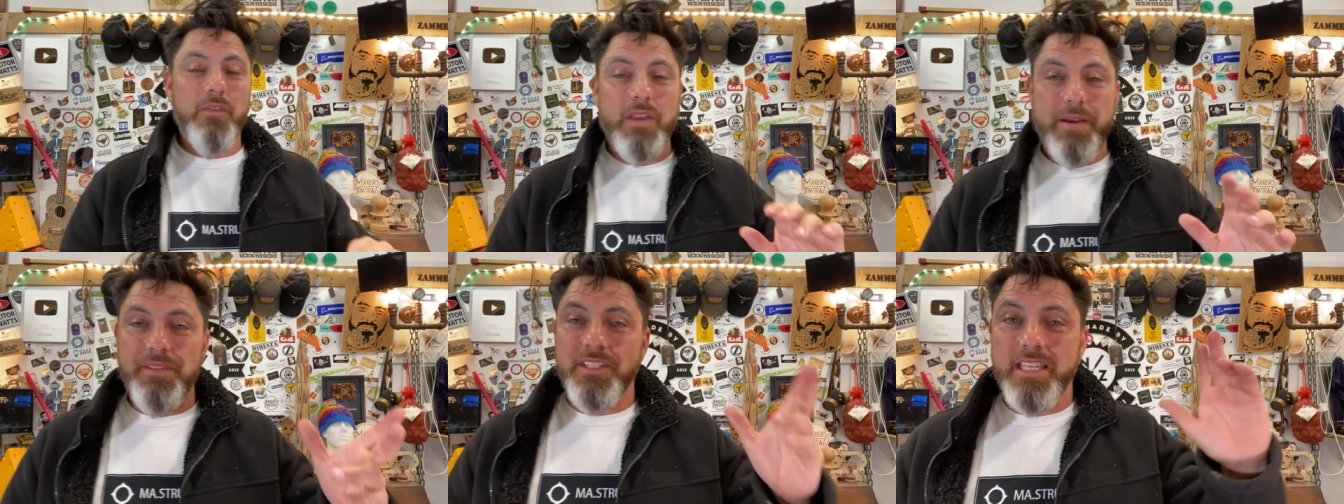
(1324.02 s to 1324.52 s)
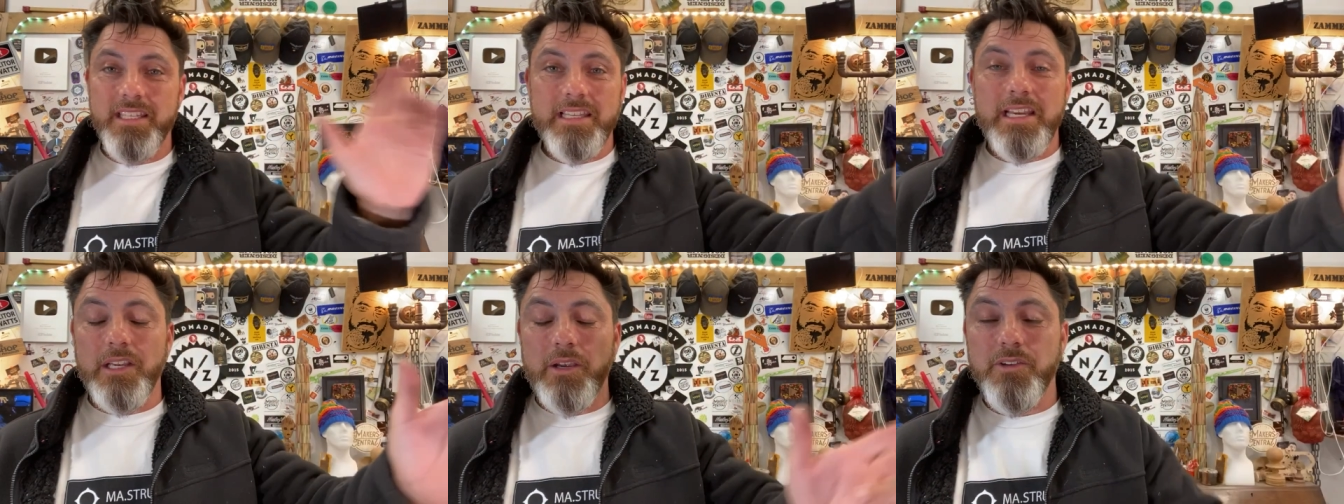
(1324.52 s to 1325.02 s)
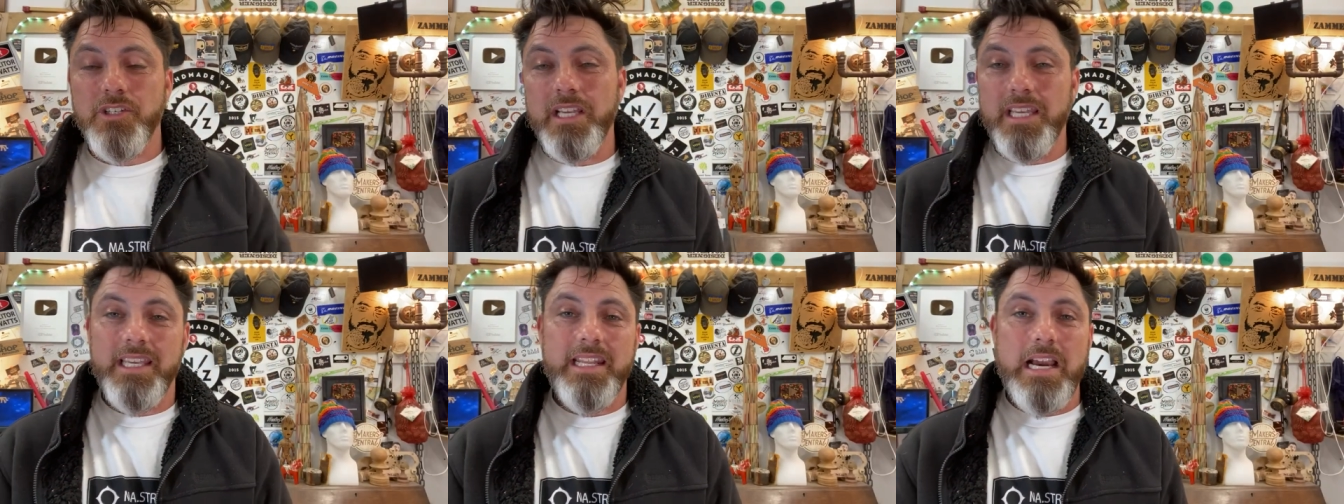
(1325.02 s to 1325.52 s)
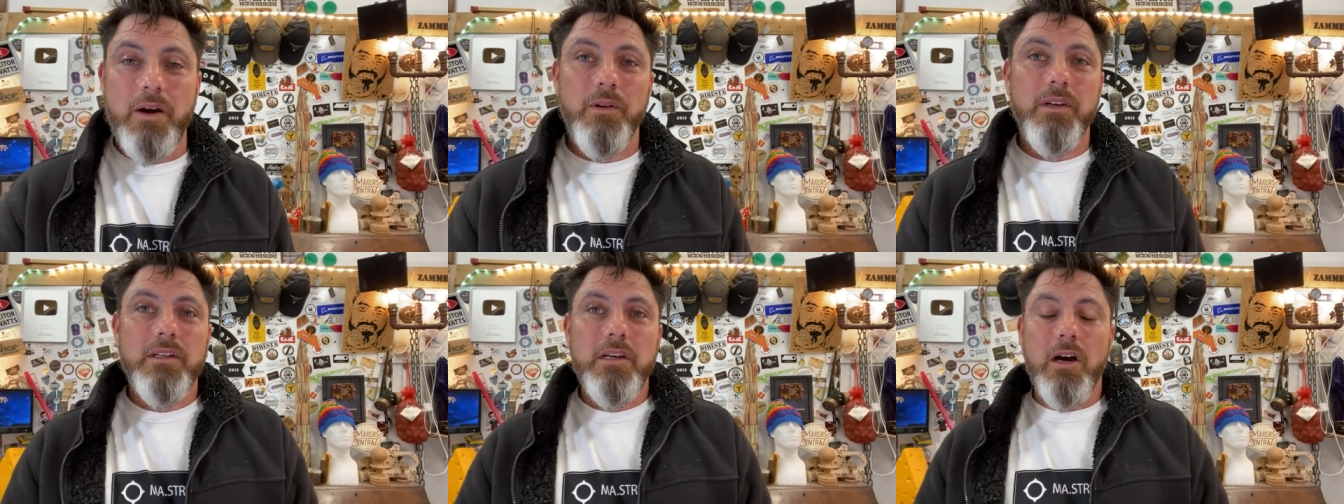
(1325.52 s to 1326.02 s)
if you haven't seen that, go and check it out.
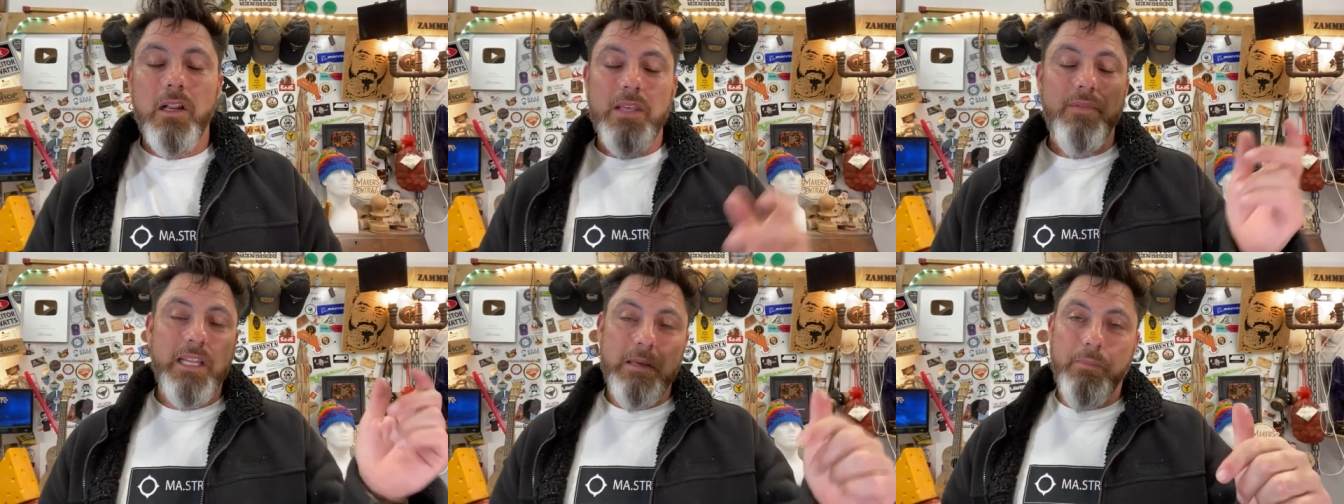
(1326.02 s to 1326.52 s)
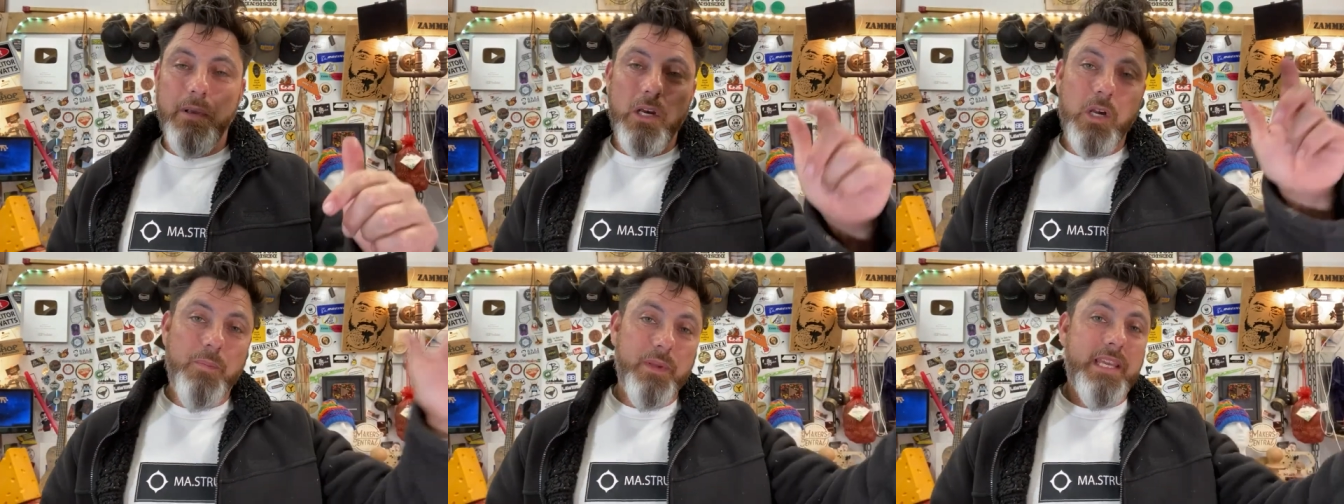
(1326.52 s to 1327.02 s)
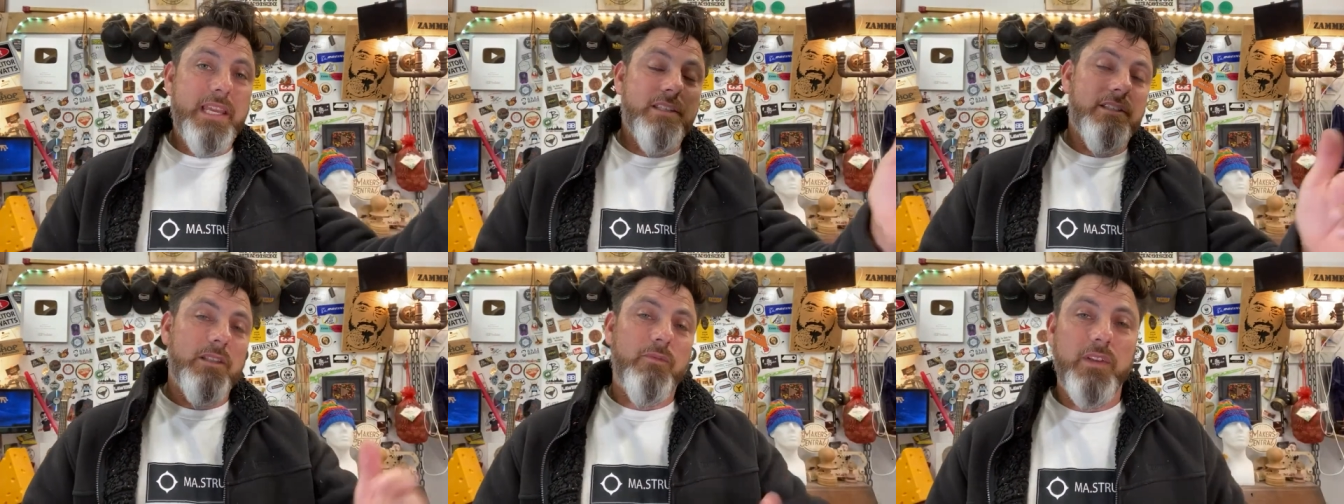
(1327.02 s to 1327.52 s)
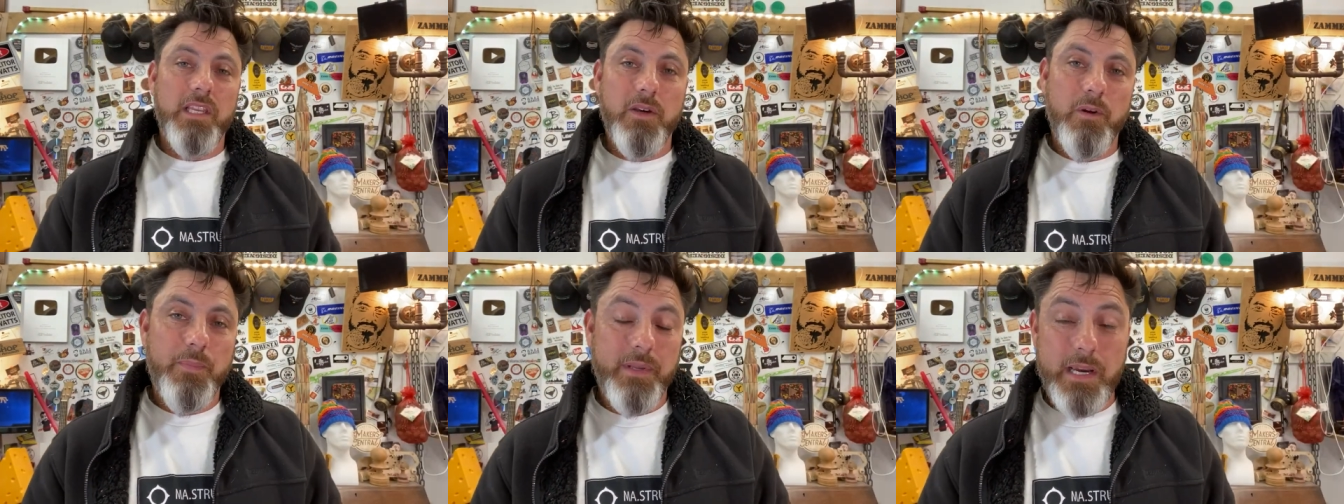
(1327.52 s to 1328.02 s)
I'll leave a link below, but it is the video
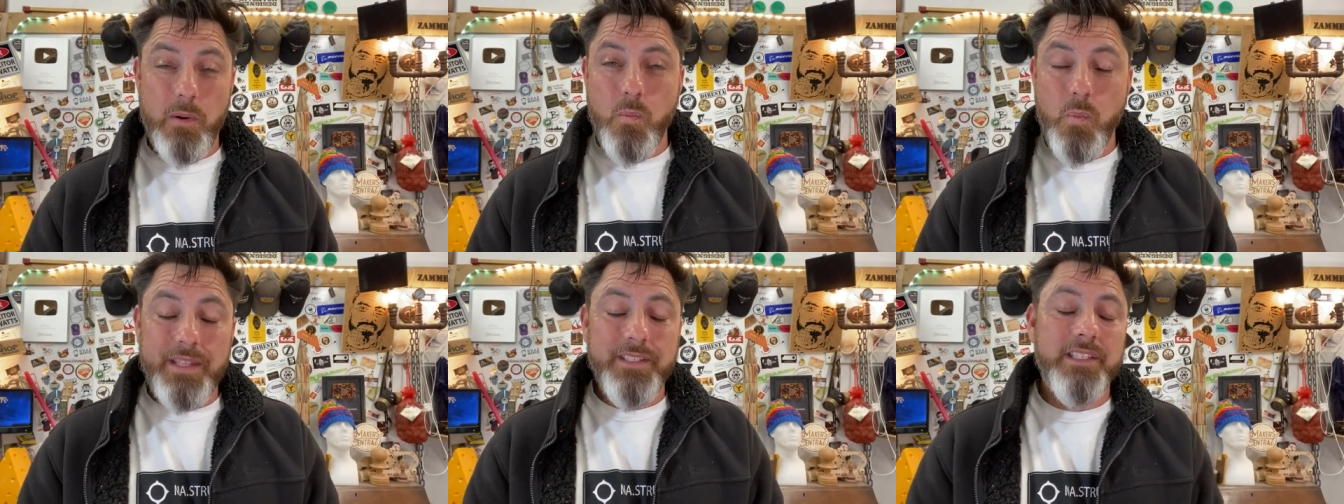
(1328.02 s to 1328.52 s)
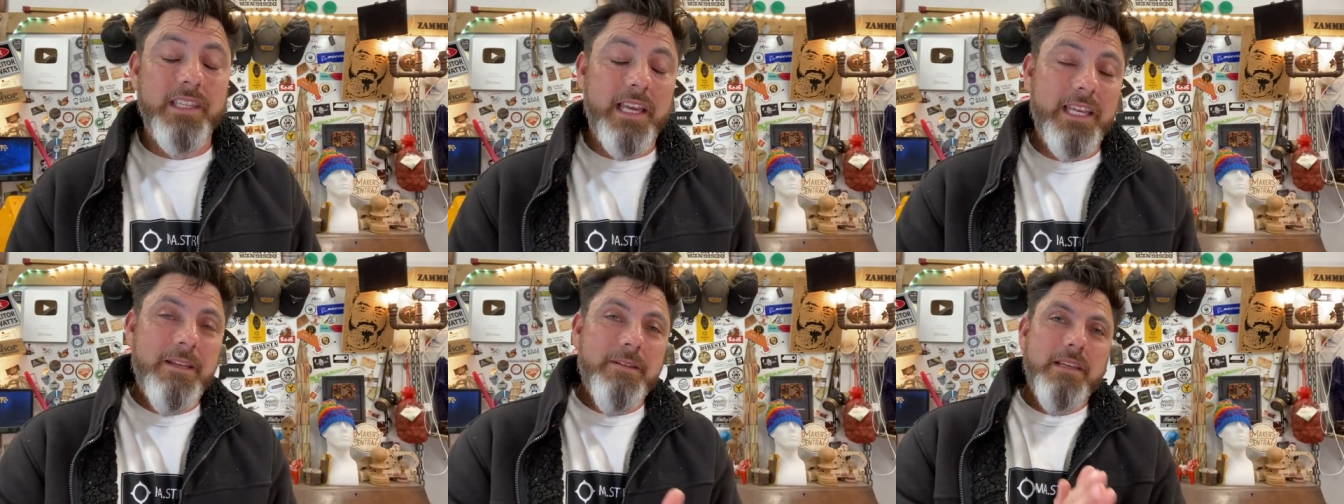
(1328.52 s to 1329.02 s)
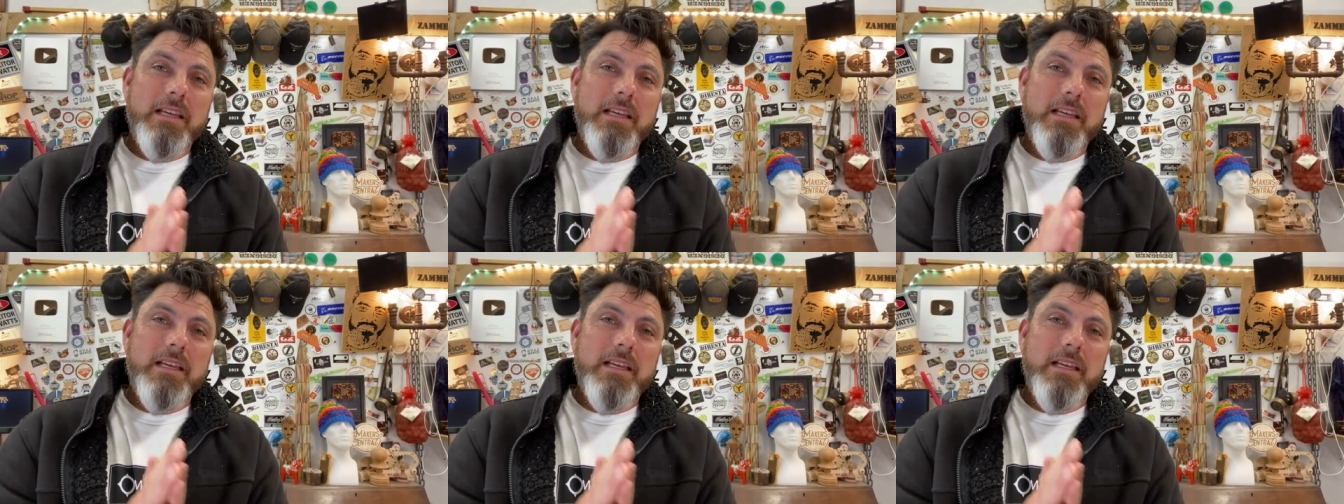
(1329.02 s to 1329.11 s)
I put out on Wednesday.